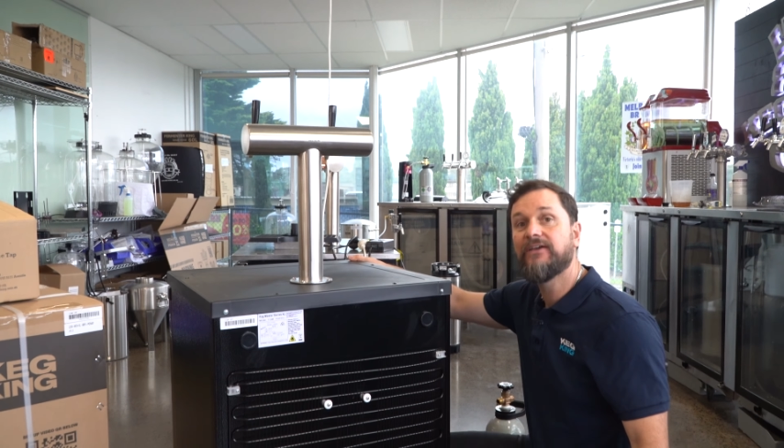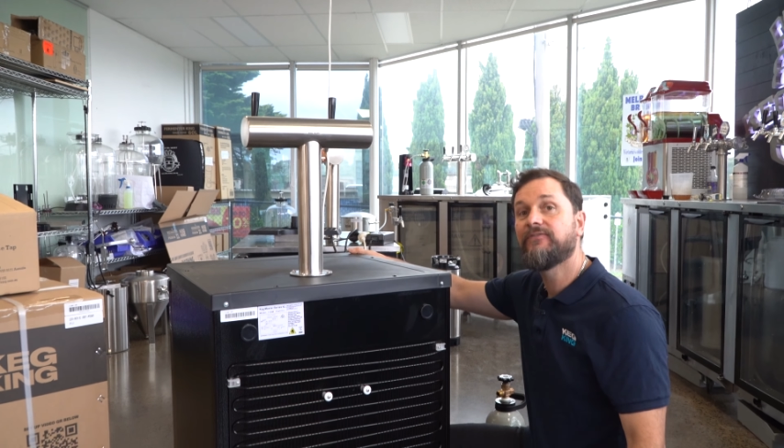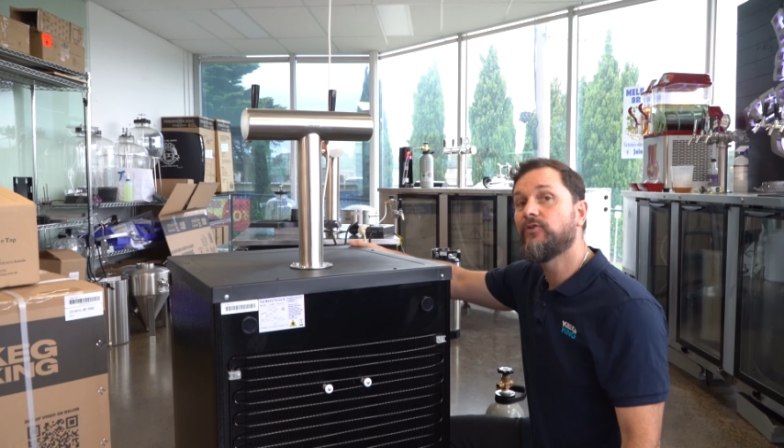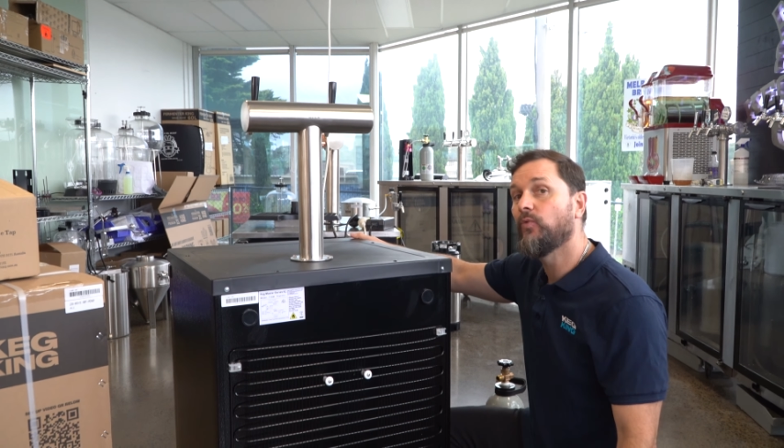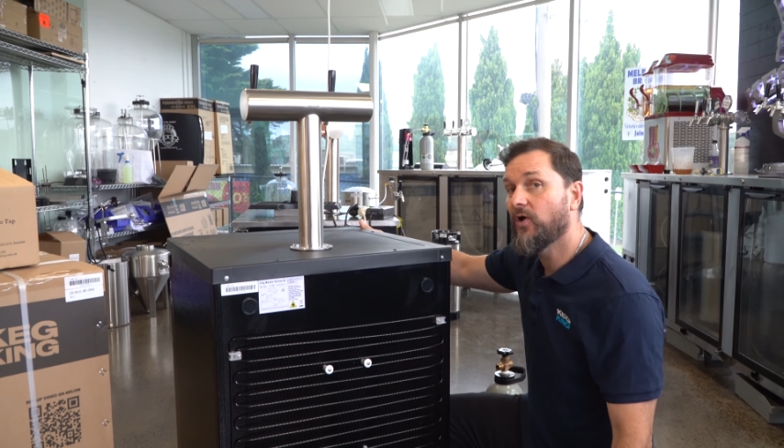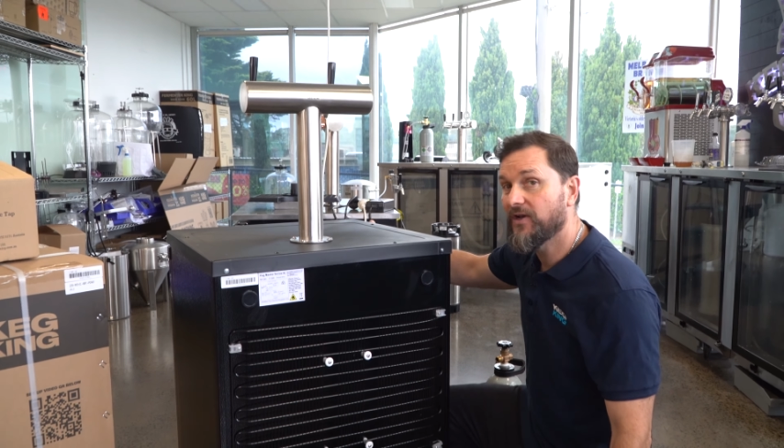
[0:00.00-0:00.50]

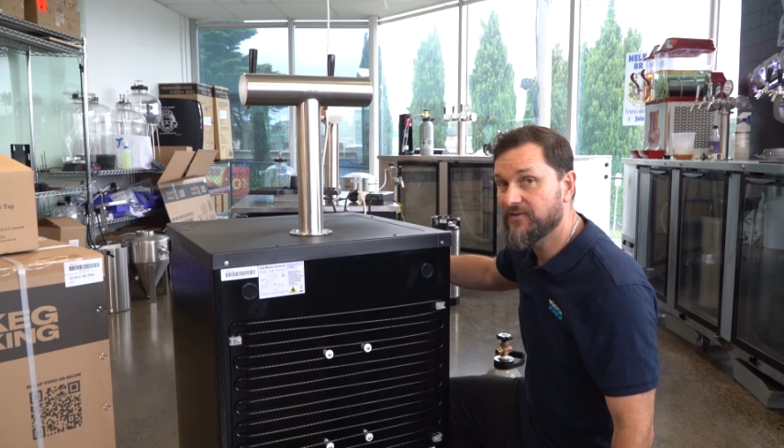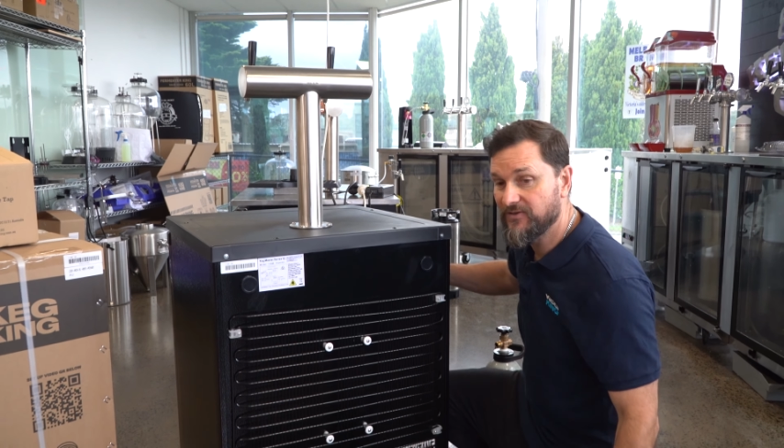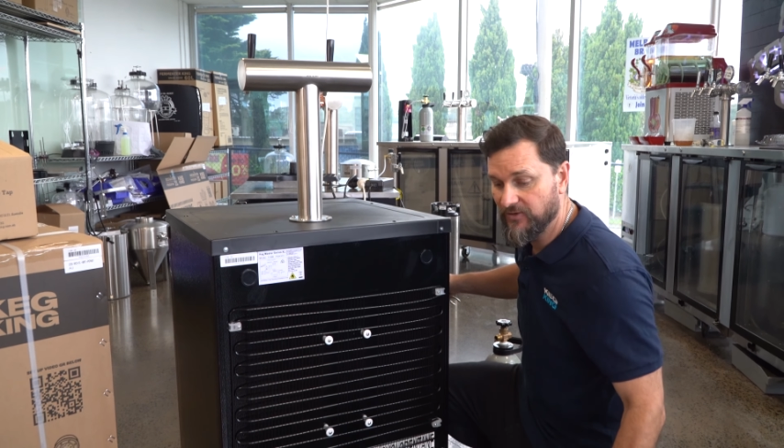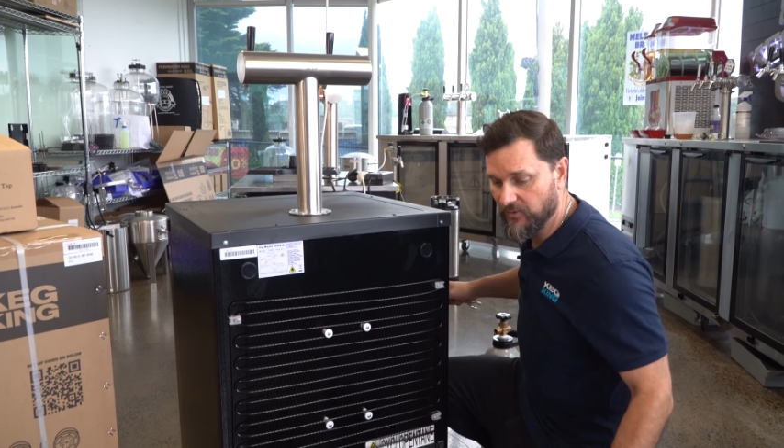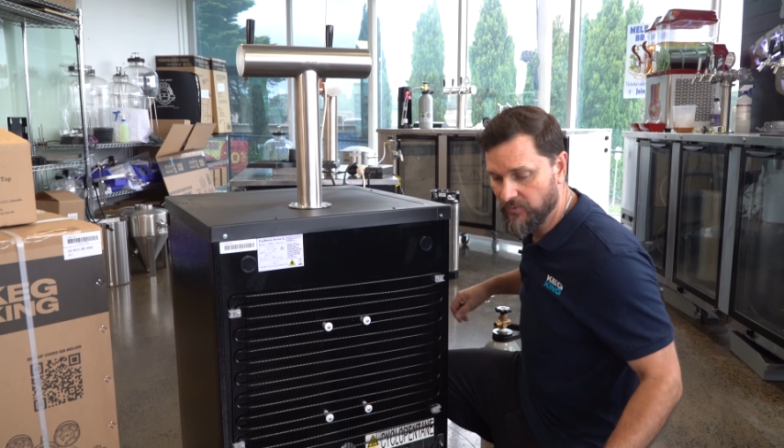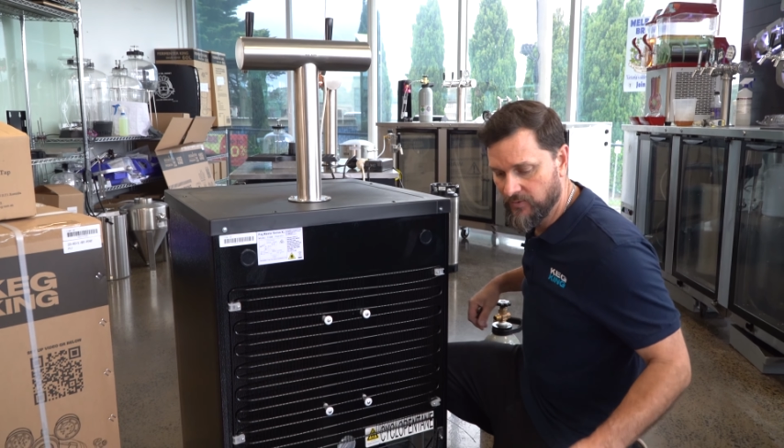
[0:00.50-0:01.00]
if you want it
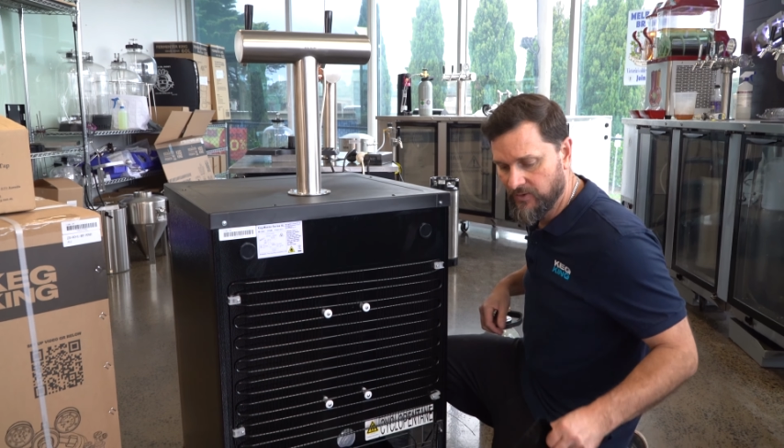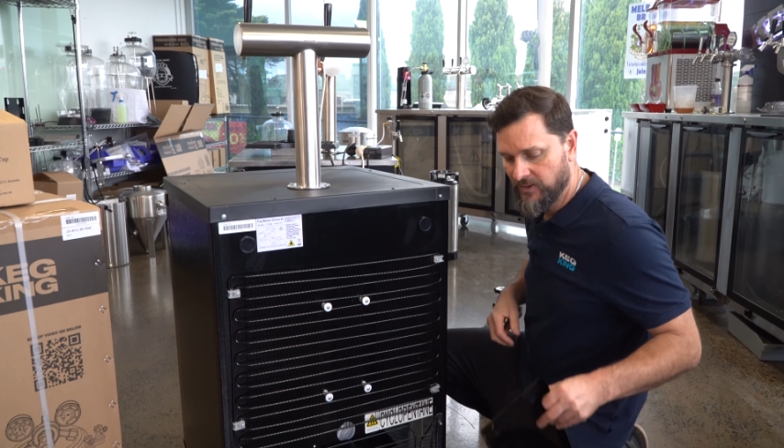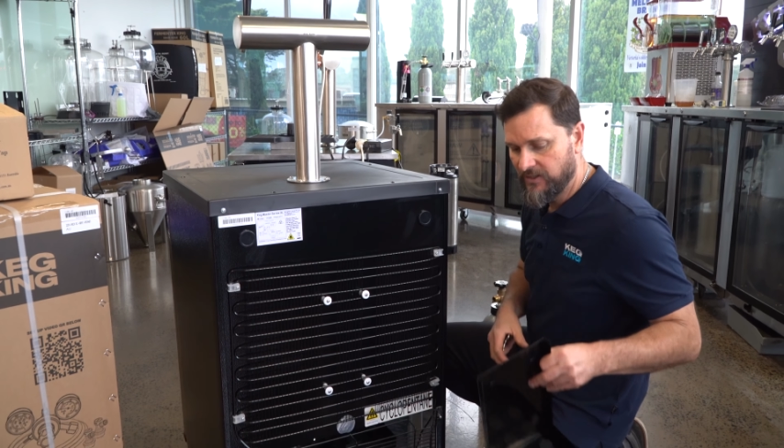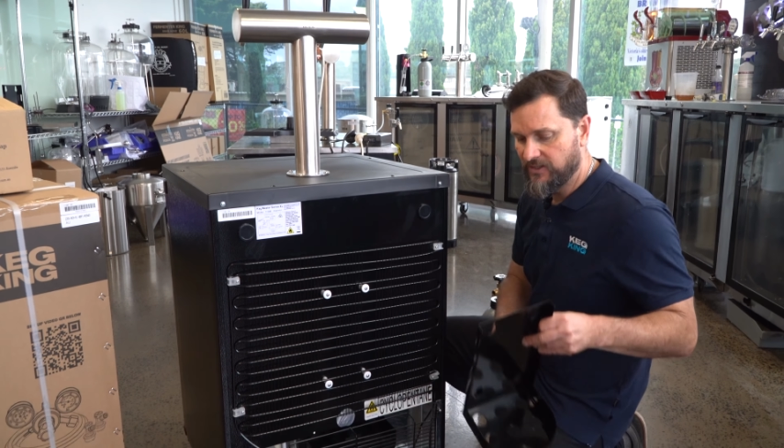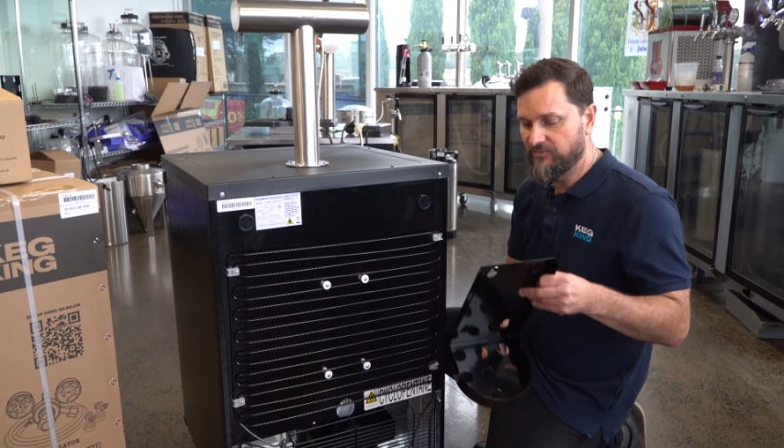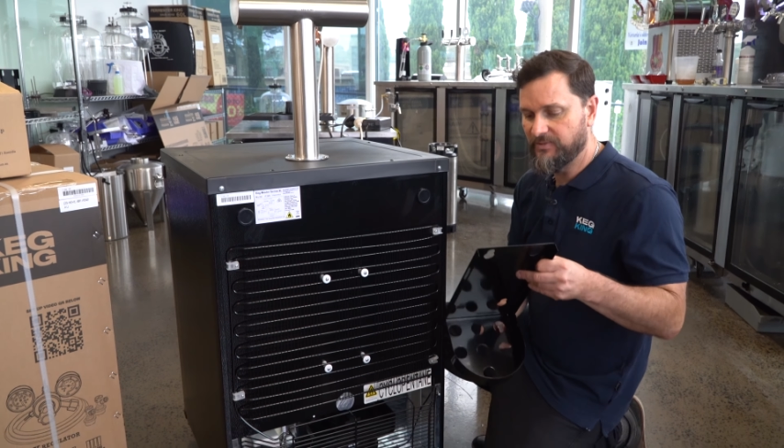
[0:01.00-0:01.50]
to.
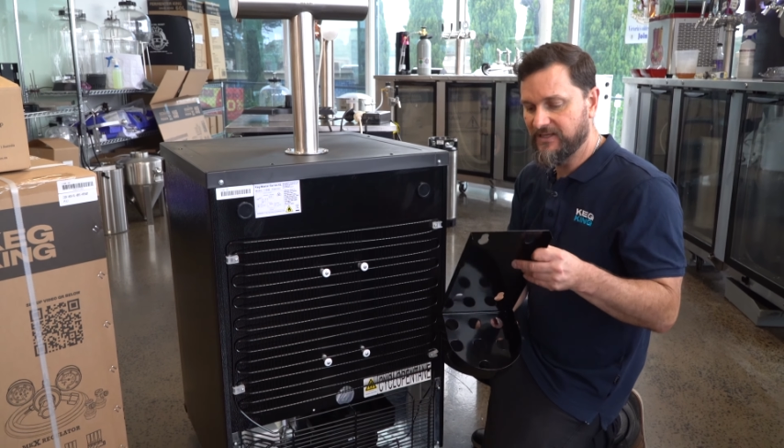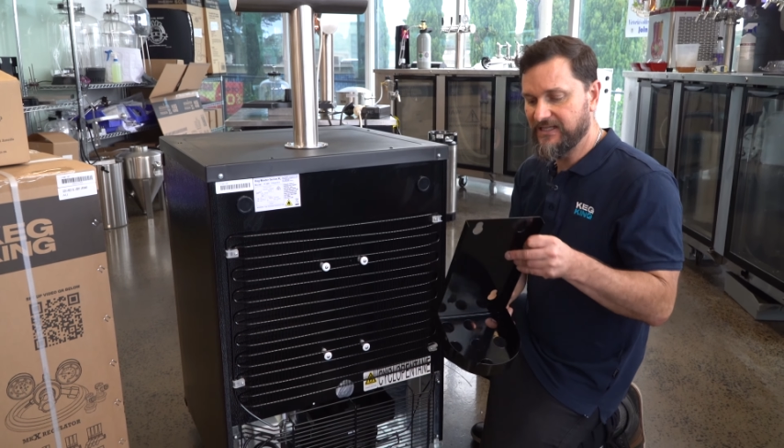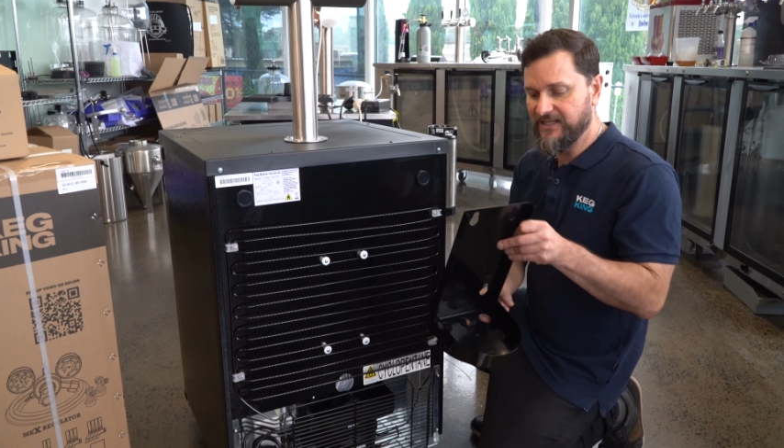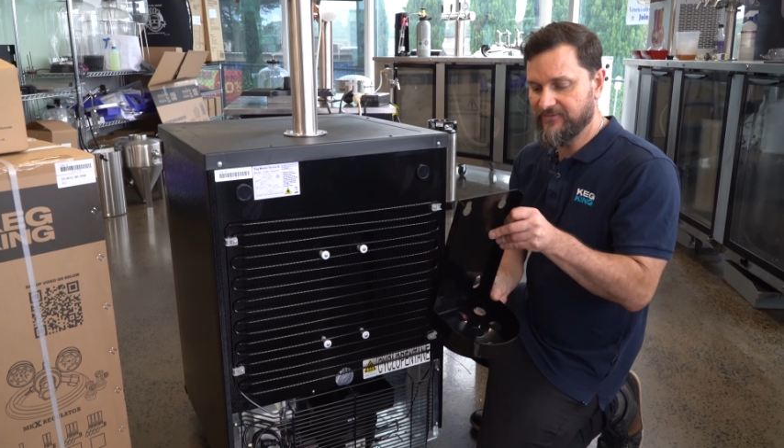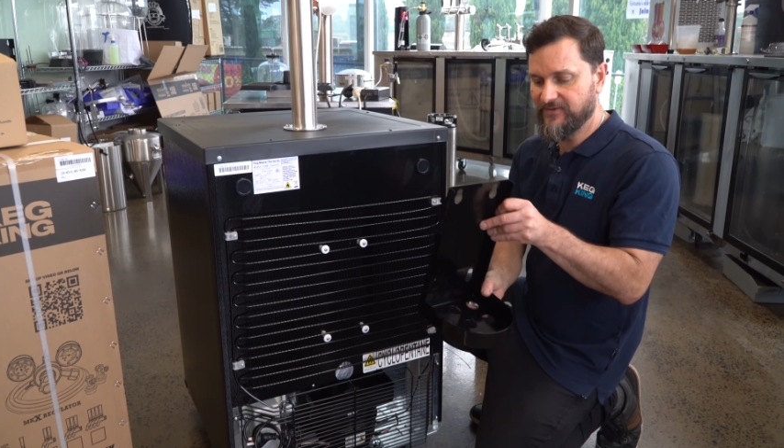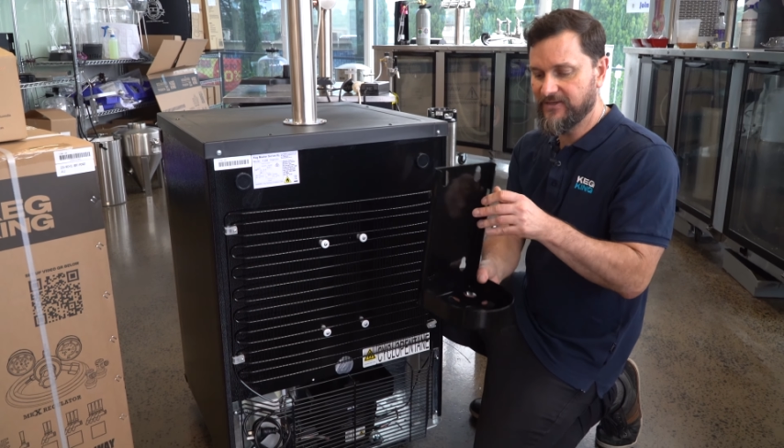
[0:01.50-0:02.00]
You've been
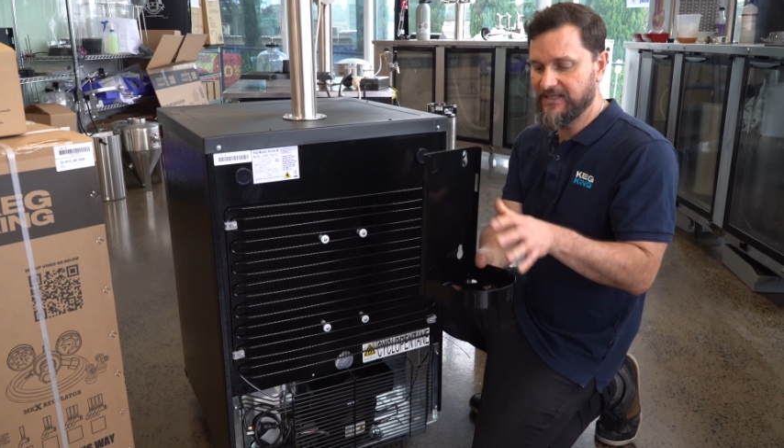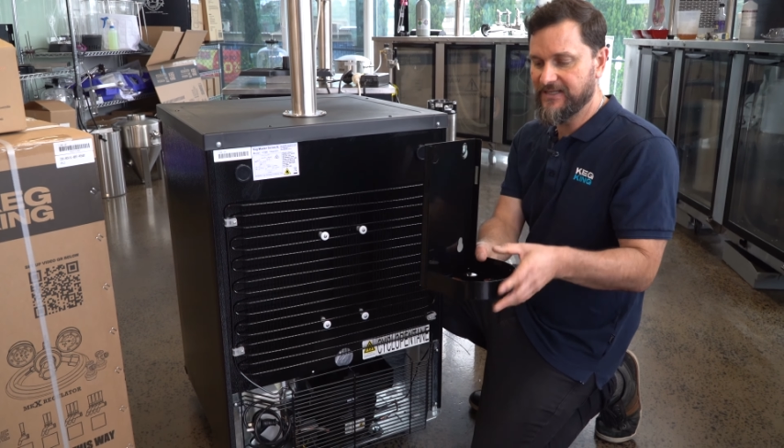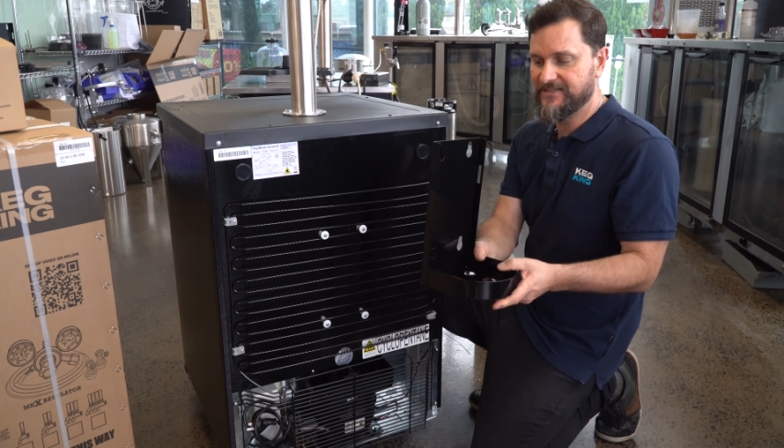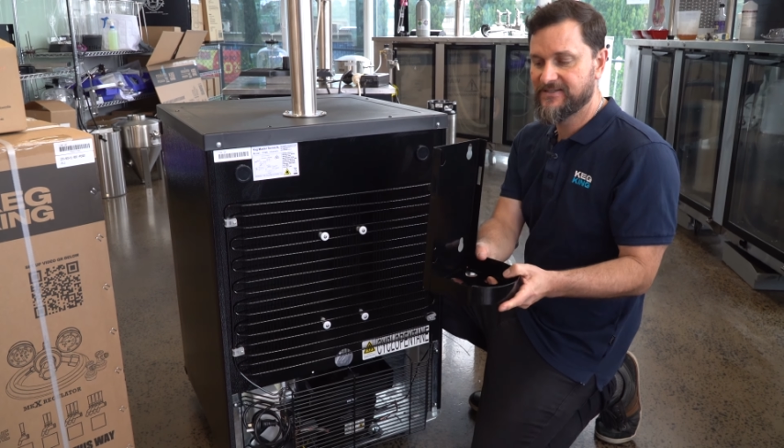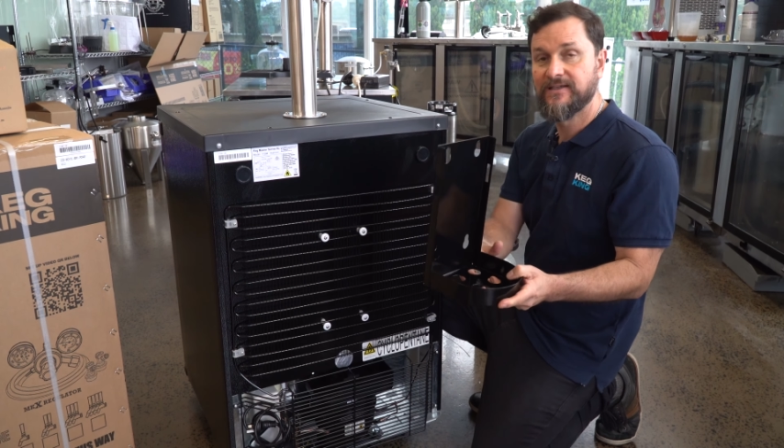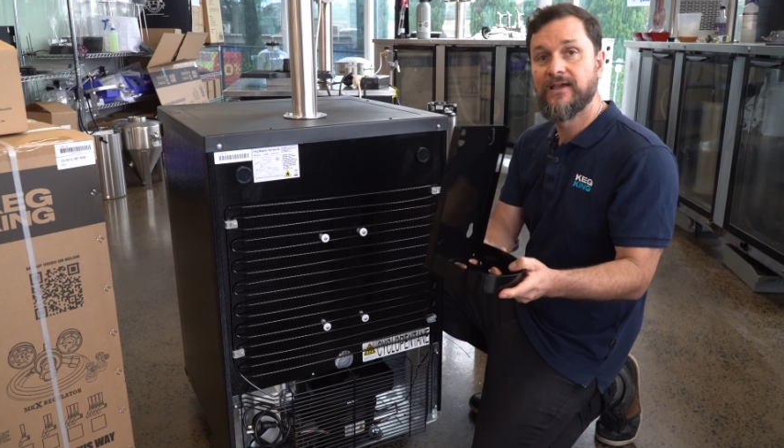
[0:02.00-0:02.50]
given
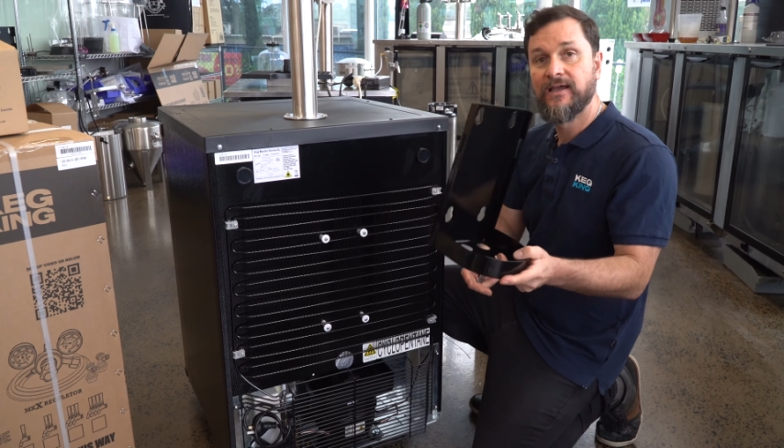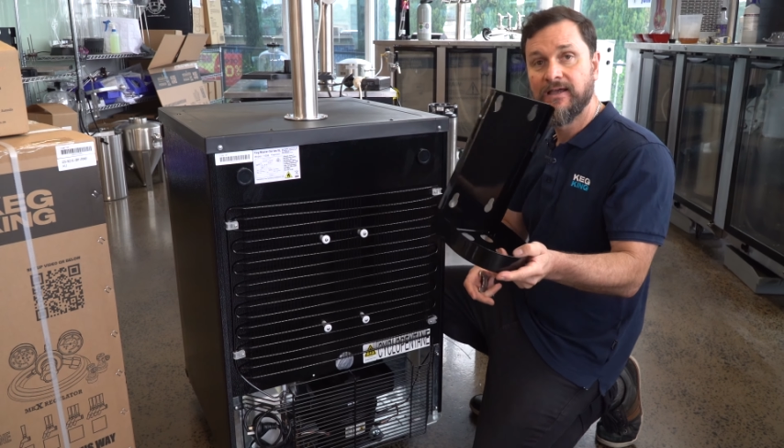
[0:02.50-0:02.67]
this